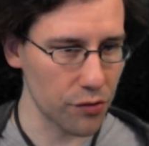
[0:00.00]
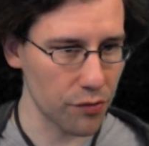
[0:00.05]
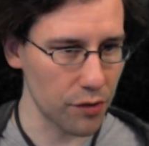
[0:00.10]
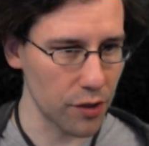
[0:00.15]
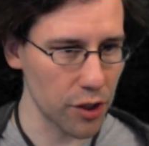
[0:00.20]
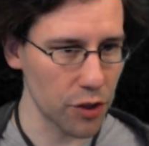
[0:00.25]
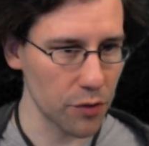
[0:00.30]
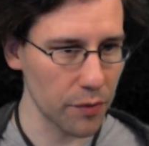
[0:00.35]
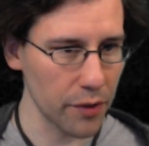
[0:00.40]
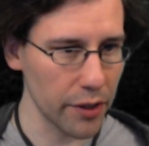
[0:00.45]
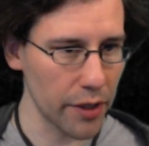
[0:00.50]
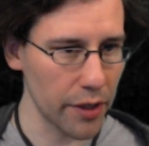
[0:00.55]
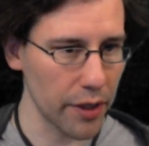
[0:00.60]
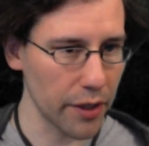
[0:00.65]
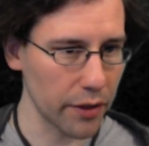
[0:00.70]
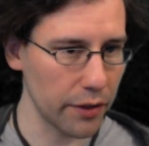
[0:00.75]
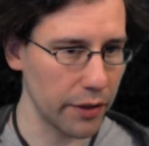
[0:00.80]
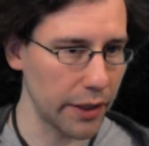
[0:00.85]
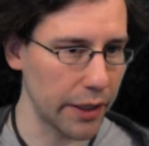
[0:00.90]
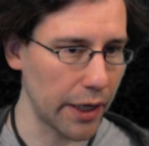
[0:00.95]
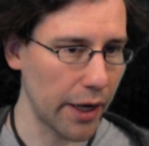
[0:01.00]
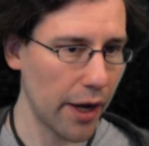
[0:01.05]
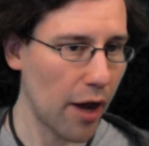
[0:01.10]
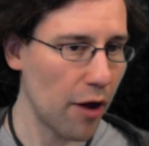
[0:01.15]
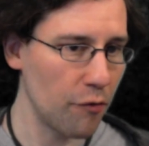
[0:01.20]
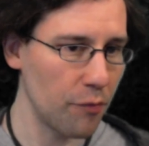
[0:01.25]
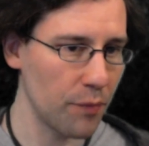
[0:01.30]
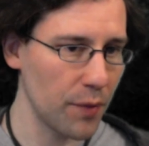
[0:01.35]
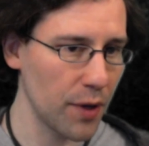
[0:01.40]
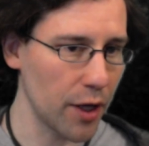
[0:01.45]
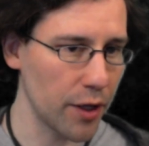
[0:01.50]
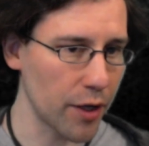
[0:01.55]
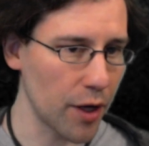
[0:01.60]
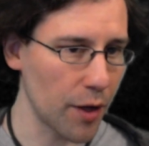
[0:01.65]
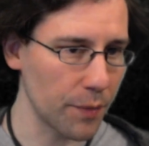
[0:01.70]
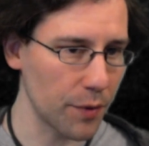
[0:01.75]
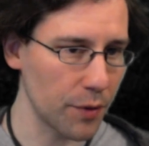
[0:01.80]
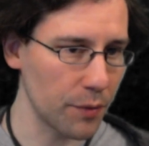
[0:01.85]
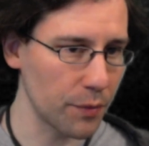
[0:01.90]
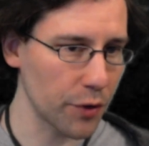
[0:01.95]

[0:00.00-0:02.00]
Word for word: is reasonably likely to have me end up in